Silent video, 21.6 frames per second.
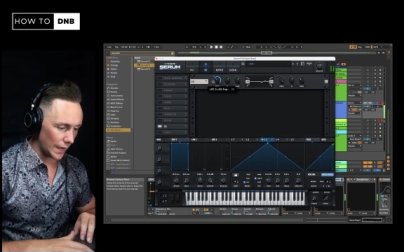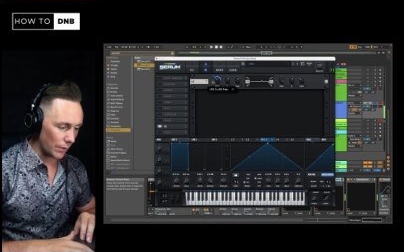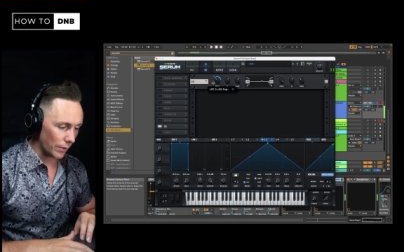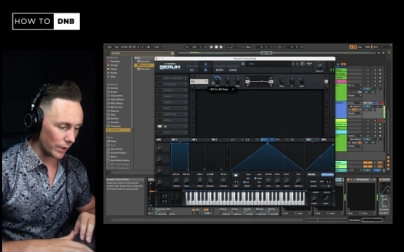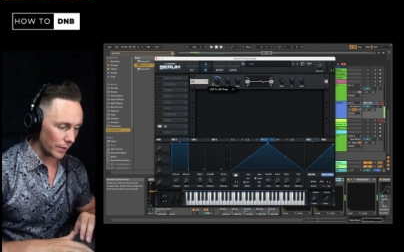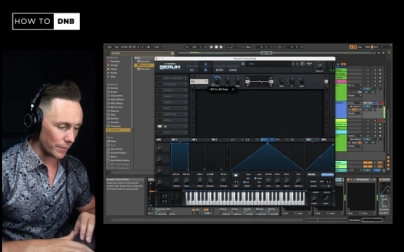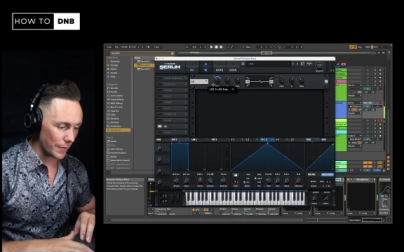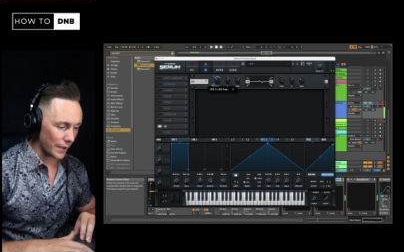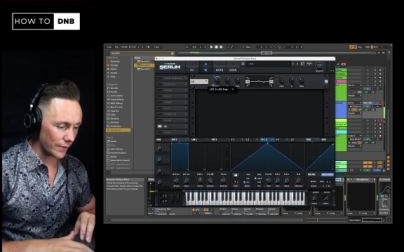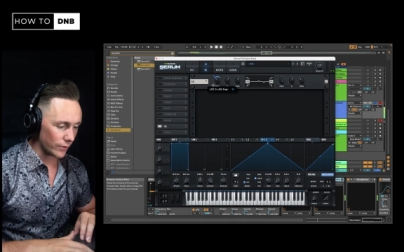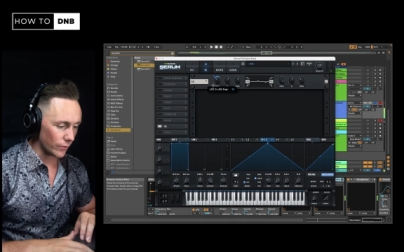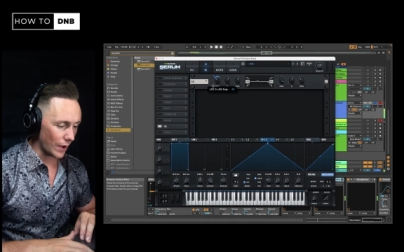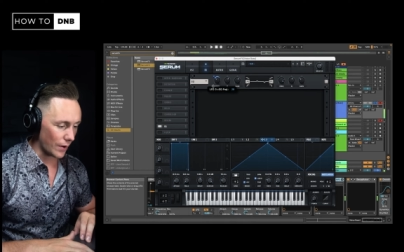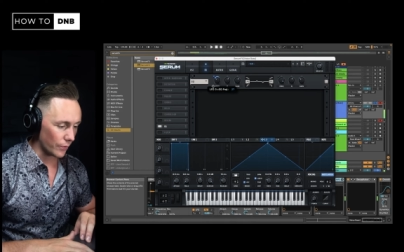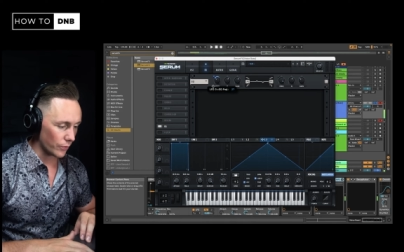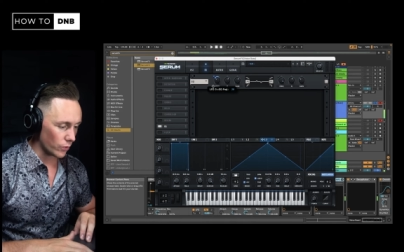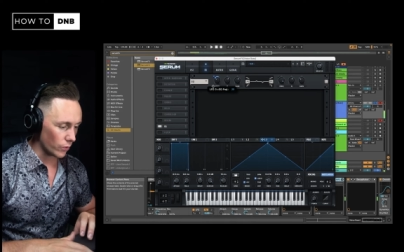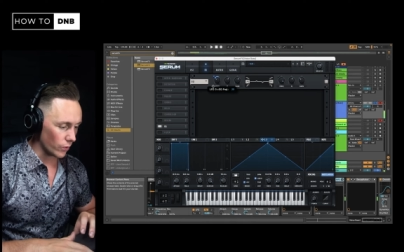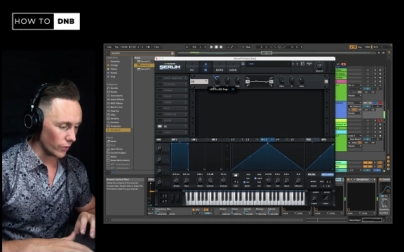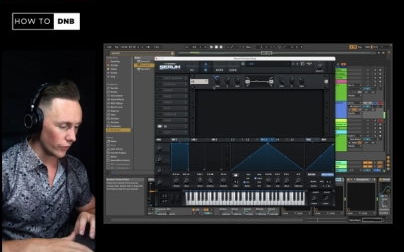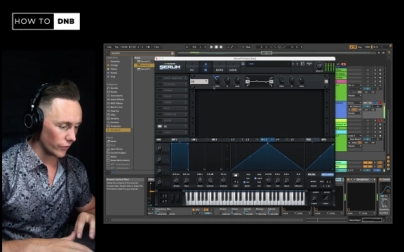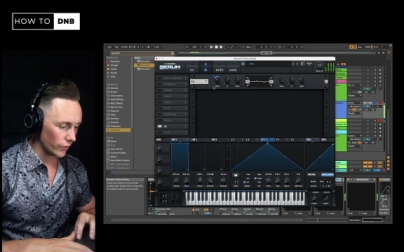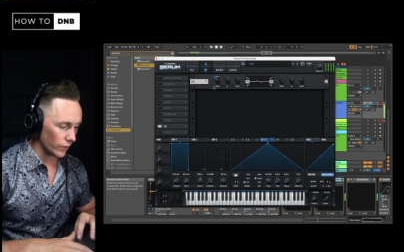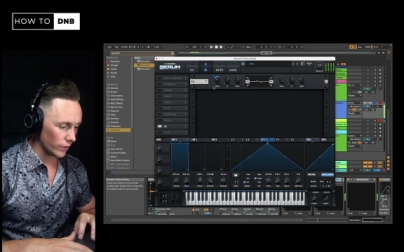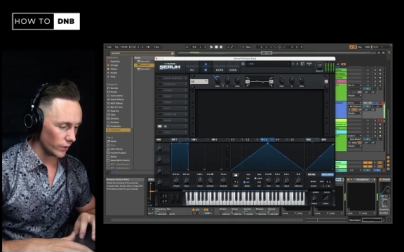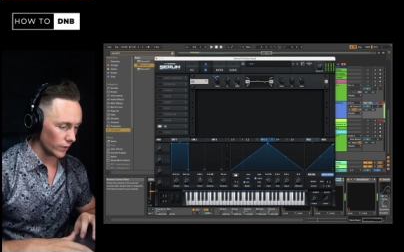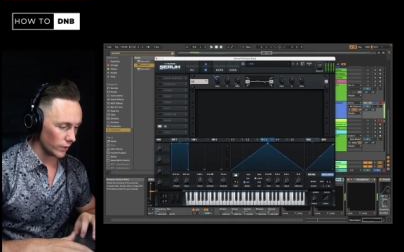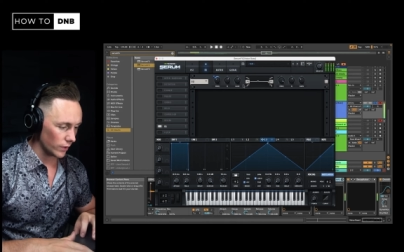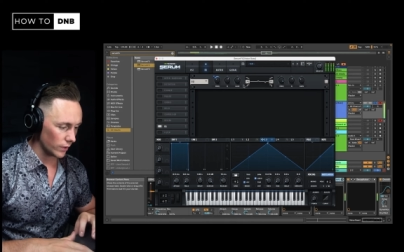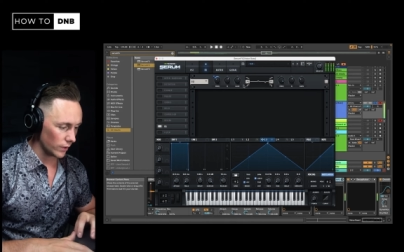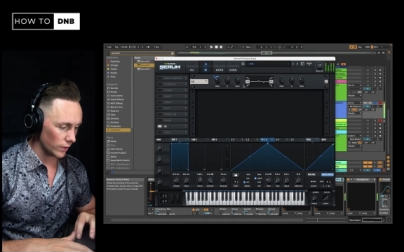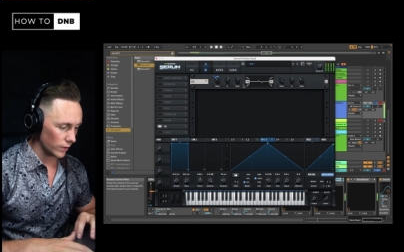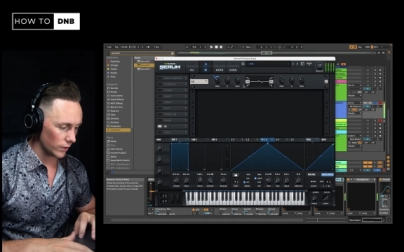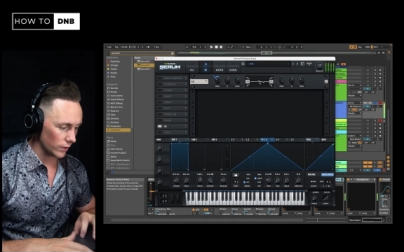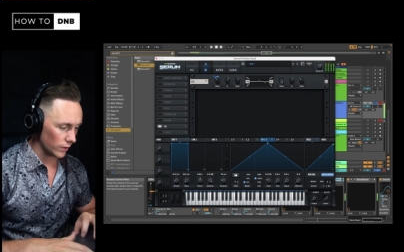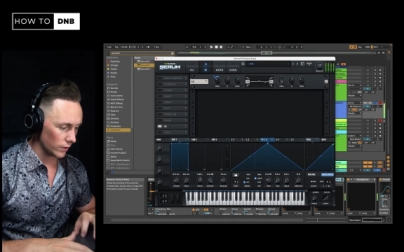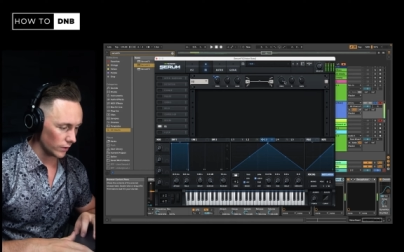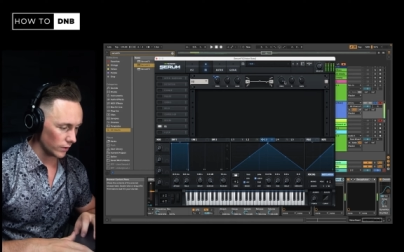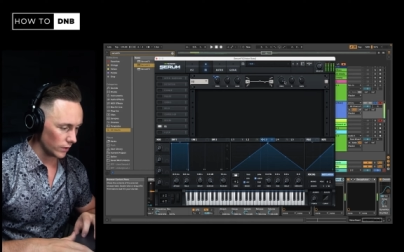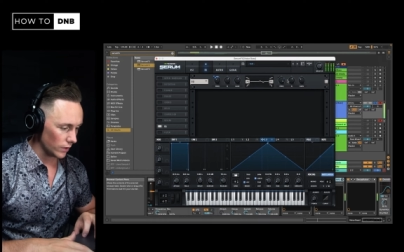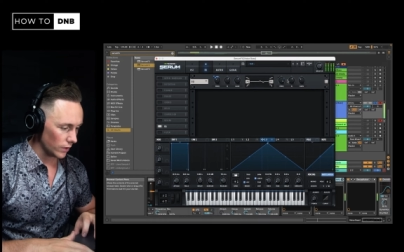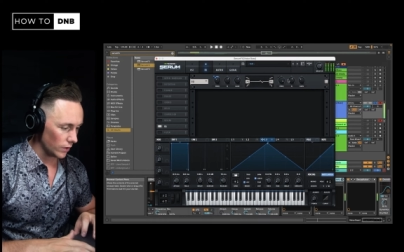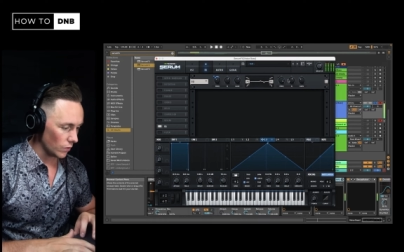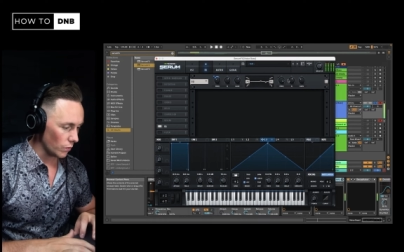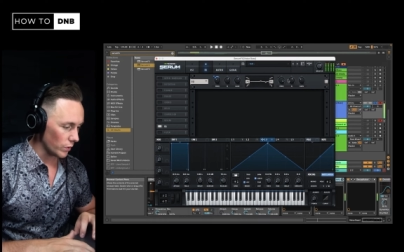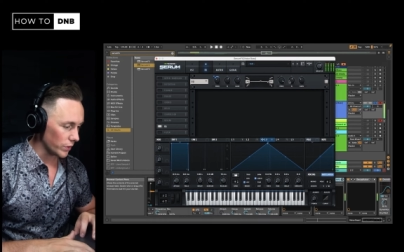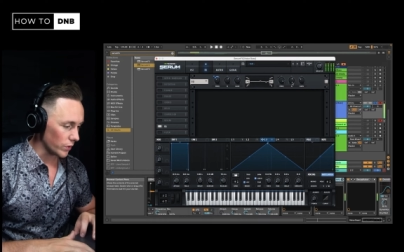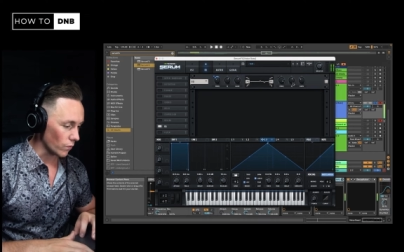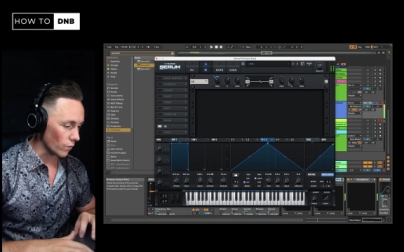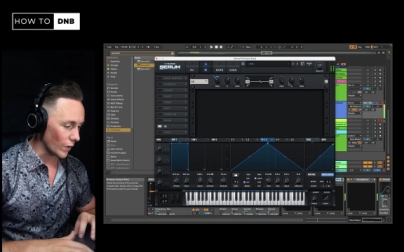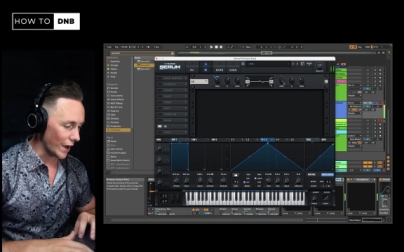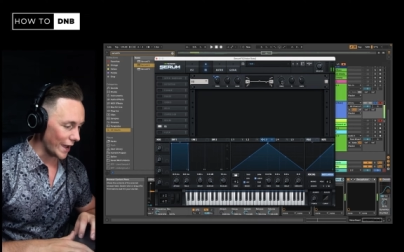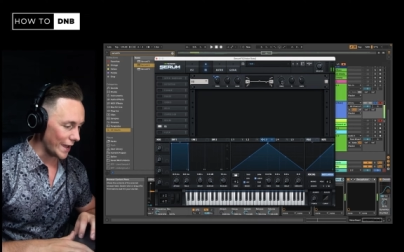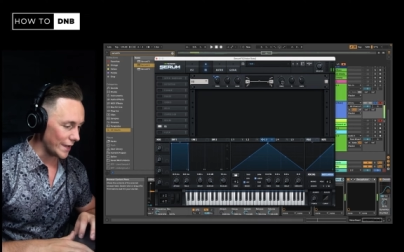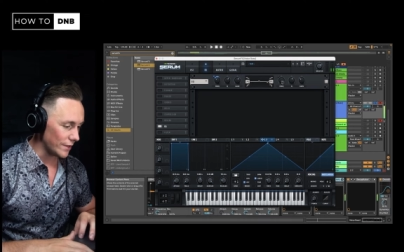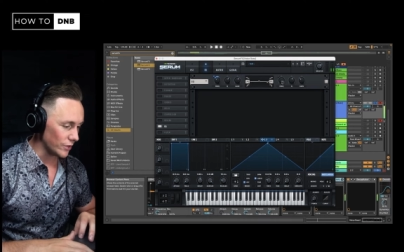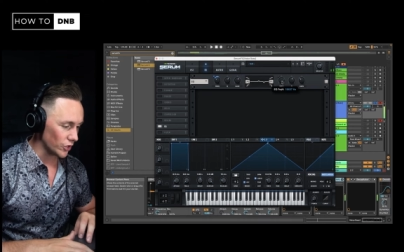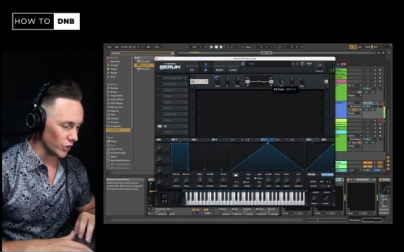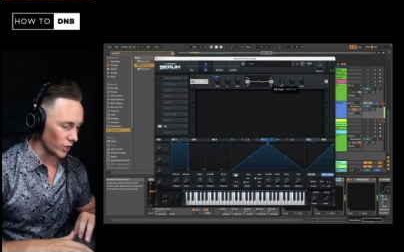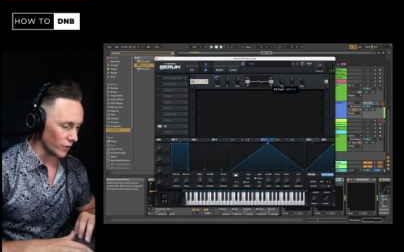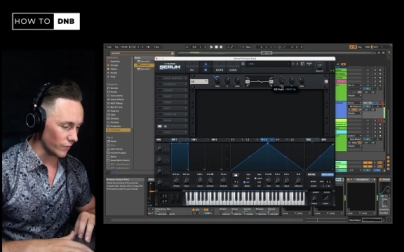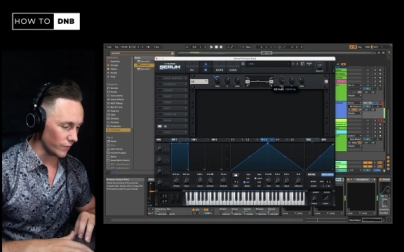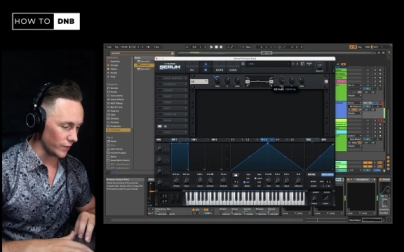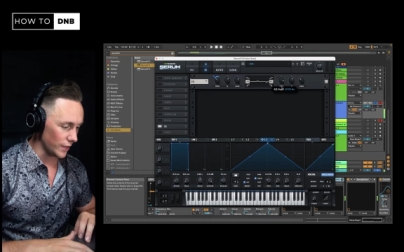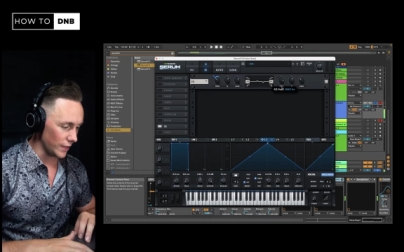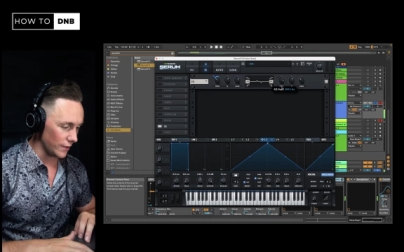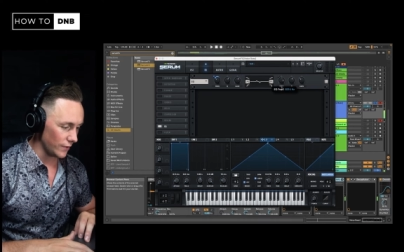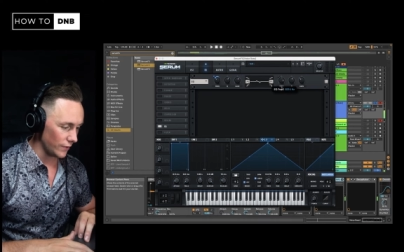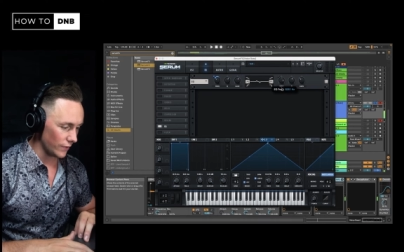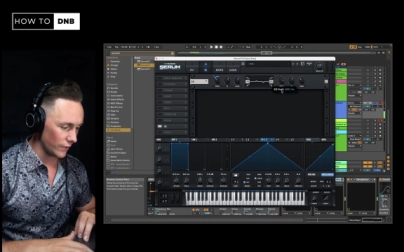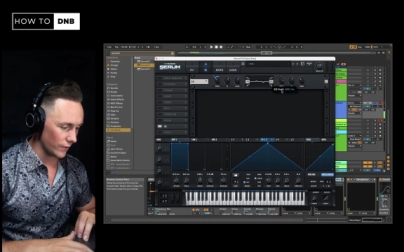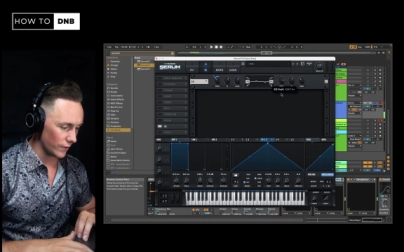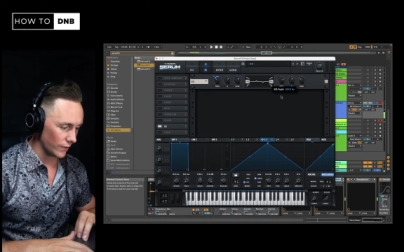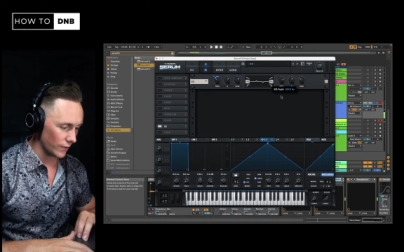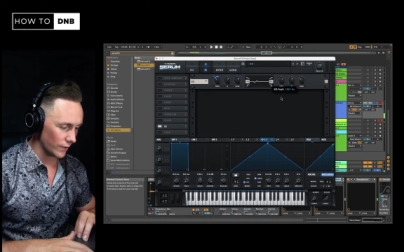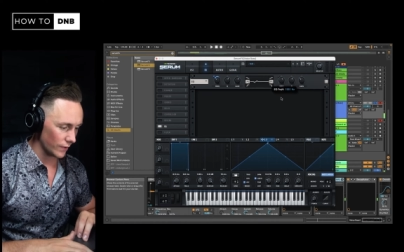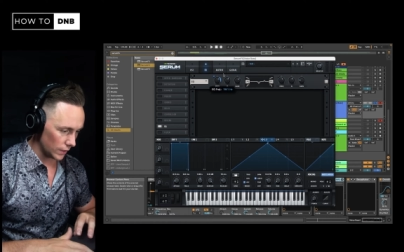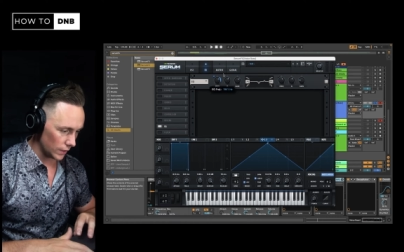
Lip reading: Now we can mess around, of course, with the range of these.